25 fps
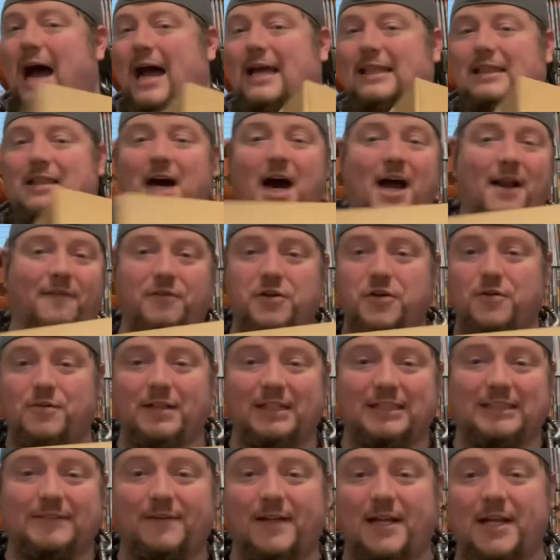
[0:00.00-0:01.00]
thought of doing
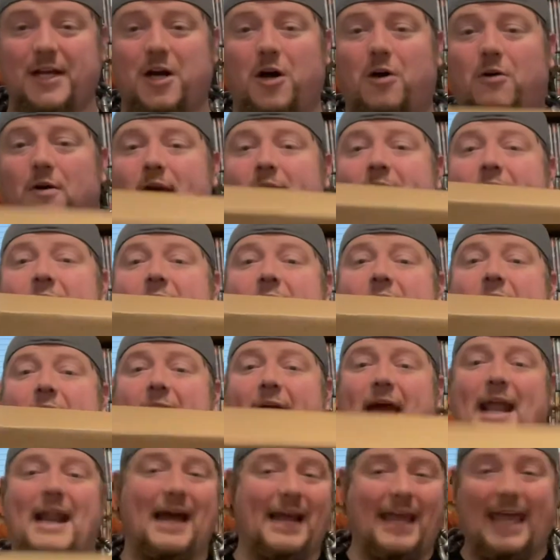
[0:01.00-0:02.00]
this video.
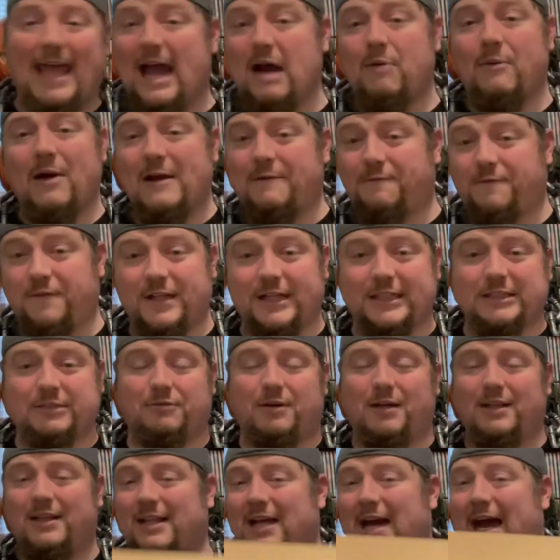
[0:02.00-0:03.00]
And I can't wait for this
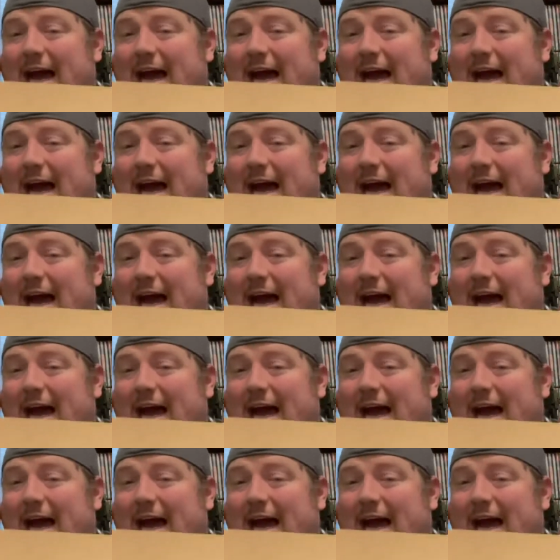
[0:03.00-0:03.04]
one.